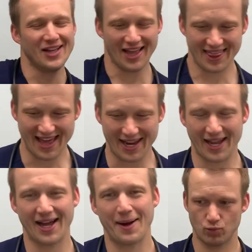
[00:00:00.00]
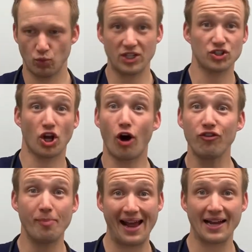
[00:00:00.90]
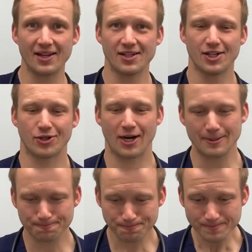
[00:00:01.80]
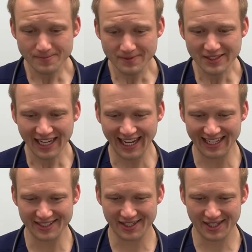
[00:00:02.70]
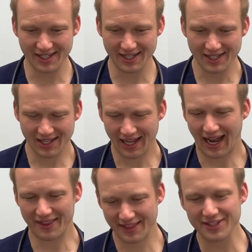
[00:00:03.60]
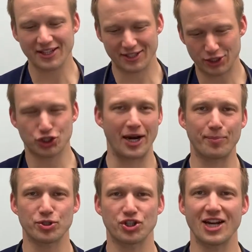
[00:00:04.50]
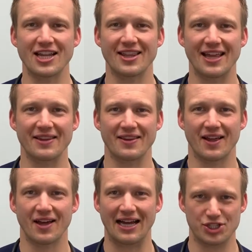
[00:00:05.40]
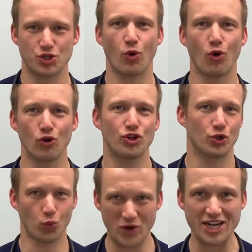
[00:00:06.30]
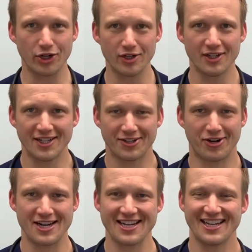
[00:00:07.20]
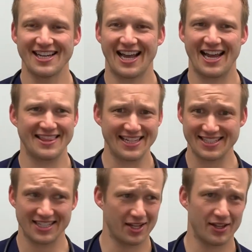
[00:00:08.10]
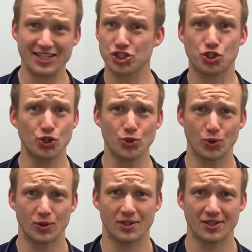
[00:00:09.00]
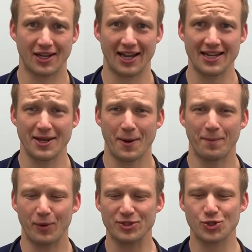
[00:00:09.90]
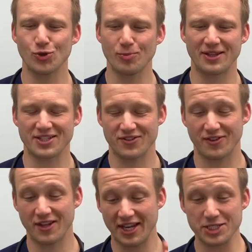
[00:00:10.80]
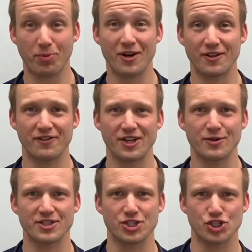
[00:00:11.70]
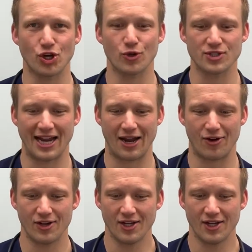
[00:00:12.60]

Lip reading: that wheeled golf bag, right? And I think that they're trying to portray that as you're older, you're weaker, right? And that's true, okay? But what's cool about this, the next part of the video is it shows how